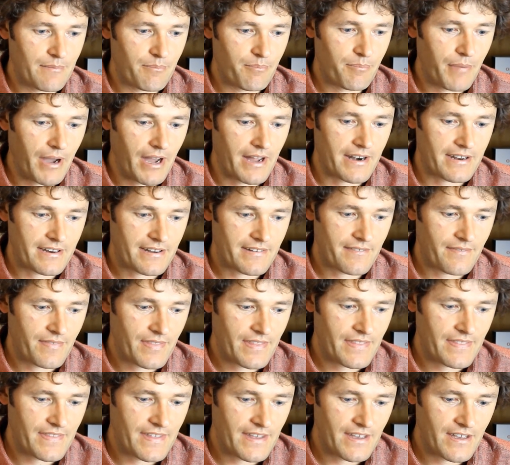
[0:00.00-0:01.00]
but
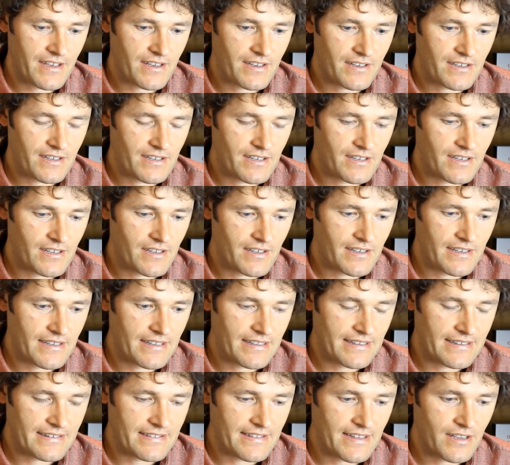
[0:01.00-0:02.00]
there
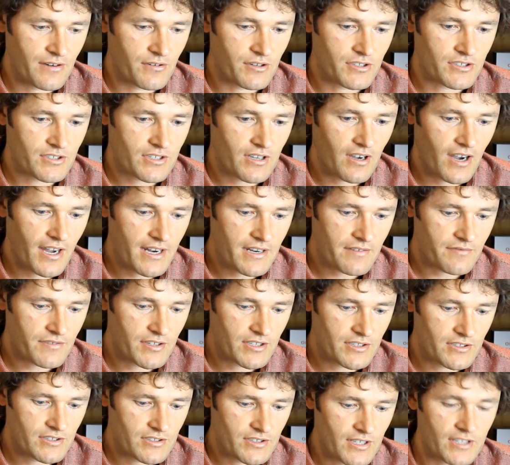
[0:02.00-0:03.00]
is kind of
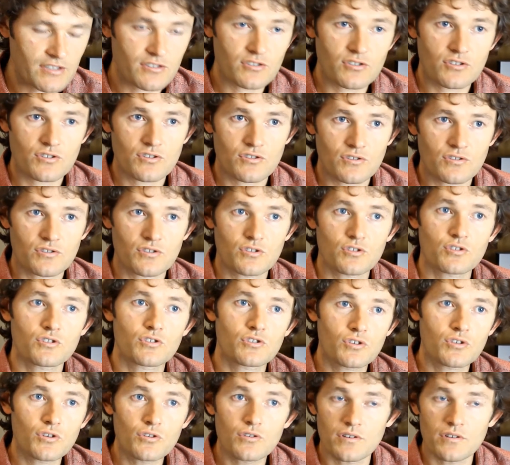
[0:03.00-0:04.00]
these
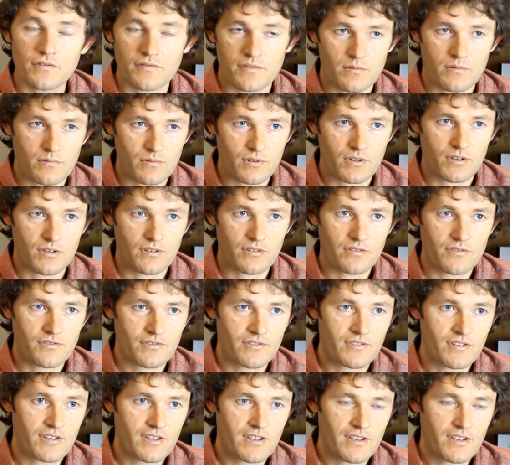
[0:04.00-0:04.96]
two different worlds.